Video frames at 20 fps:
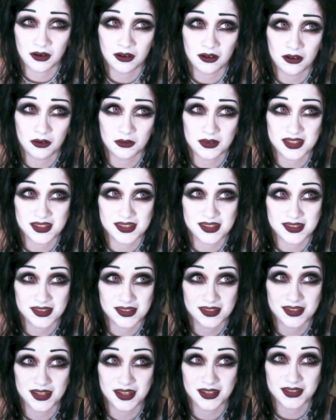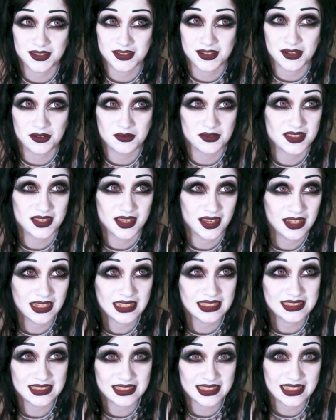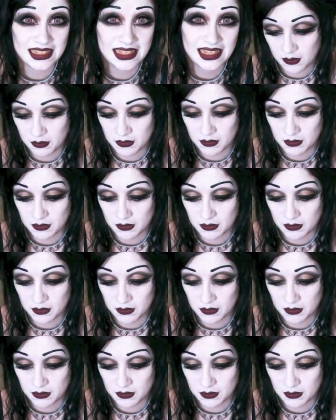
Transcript: Oh, it was it was ghastly.